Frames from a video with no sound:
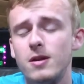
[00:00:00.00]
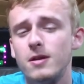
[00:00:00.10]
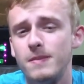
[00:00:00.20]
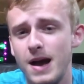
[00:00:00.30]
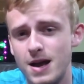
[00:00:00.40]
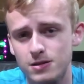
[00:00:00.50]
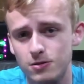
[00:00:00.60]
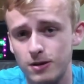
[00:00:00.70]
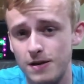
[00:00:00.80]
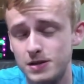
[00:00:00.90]
another
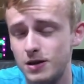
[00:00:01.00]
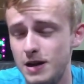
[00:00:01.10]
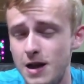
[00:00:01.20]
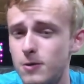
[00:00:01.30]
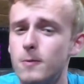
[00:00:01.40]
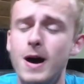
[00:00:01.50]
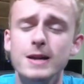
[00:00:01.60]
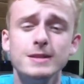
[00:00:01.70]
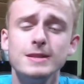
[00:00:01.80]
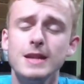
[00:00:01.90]
Pascal graphics card. Now, why
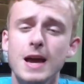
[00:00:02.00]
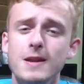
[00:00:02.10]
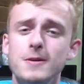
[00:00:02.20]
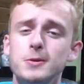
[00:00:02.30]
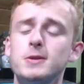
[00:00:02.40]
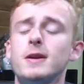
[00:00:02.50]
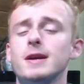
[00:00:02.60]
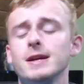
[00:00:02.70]
is this sad news?